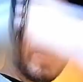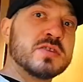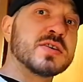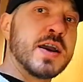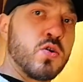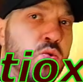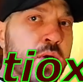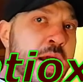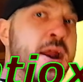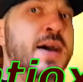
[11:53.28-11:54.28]
It's like
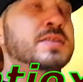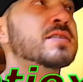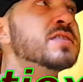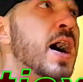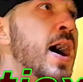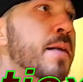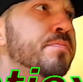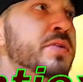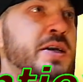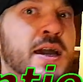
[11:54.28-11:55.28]
right at the top.
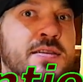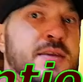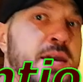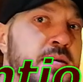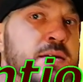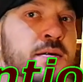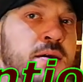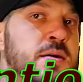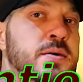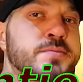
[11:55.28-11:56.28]
Like I think
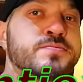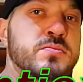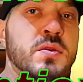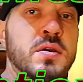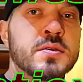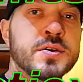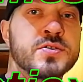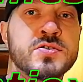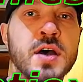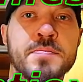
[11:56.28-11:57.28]
there's
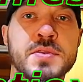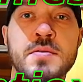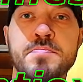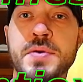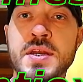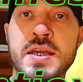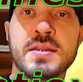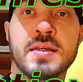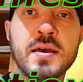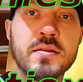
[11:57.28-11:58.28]
something
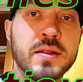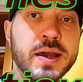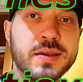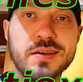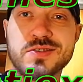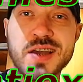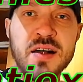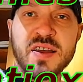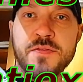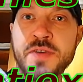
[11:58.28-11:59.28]
beneath it, like it's
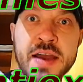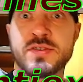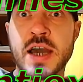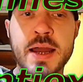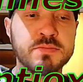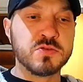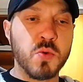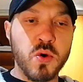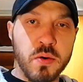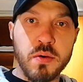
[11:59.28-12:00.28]
got like five times more